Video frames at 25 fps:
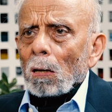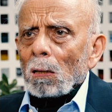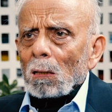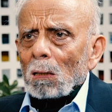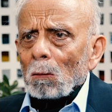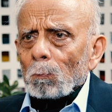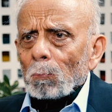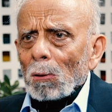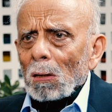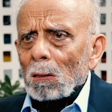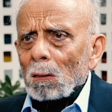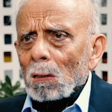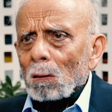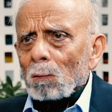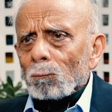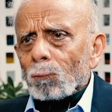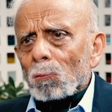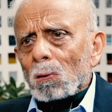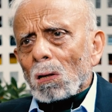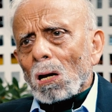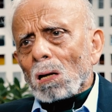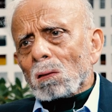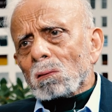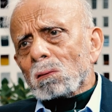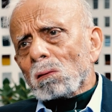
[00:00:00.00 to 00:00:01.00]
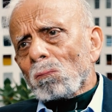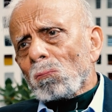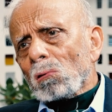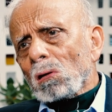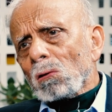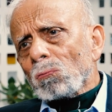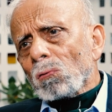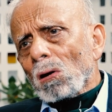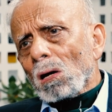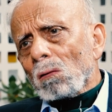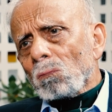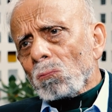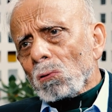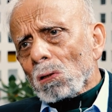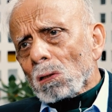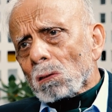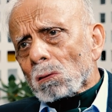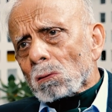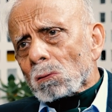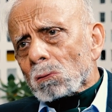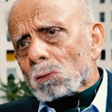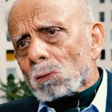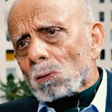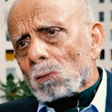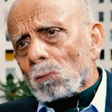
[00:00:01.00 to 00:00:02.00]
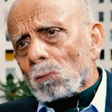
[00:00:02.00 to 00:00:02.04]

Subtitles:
independent for the last 75 years.